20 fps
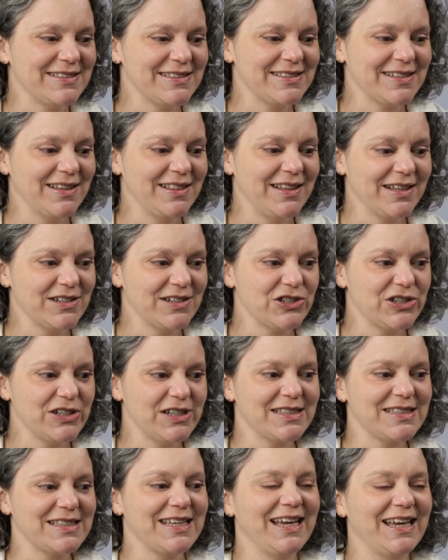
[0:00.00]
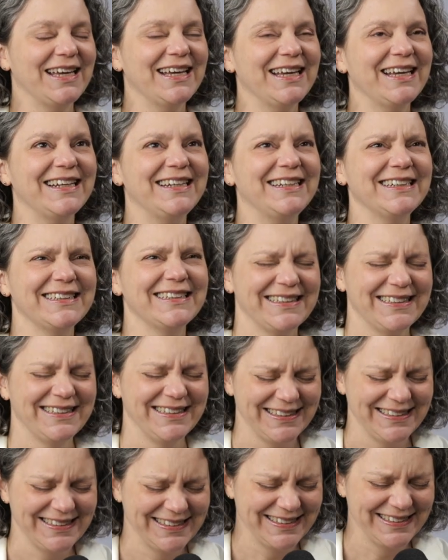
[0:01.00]
it said that she said,
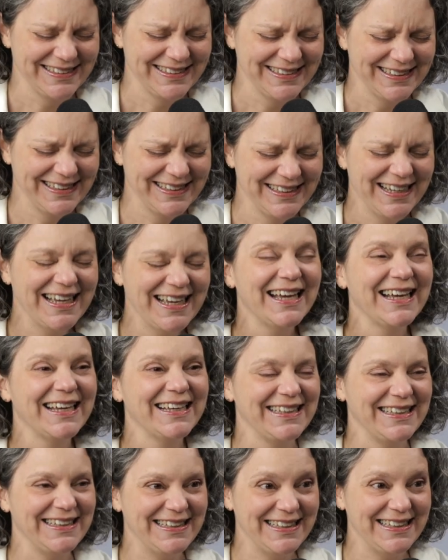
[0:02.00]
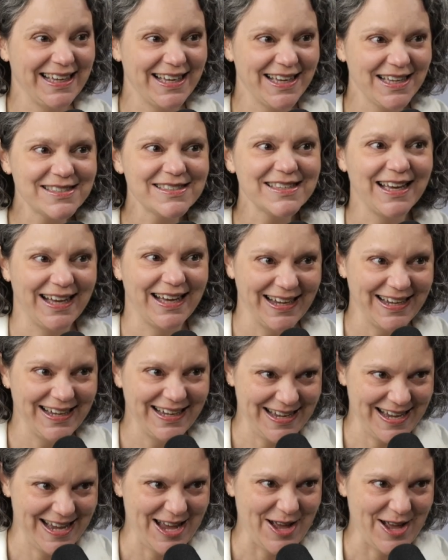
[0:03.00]
yes, I
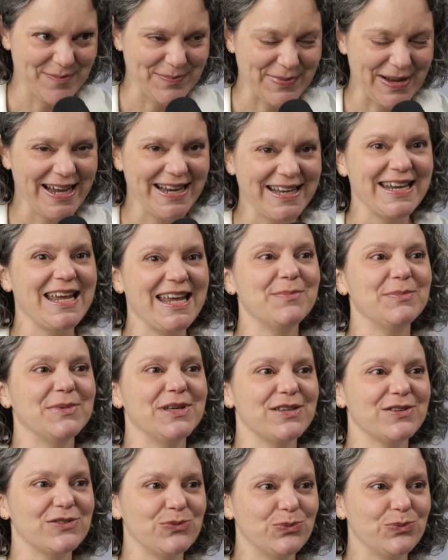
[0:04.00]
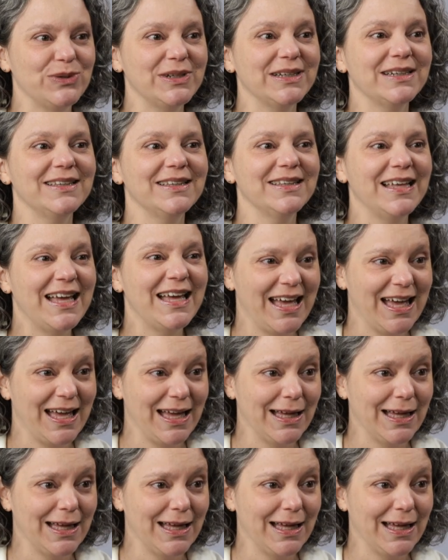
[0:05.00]
am. My name is Wilhelmina.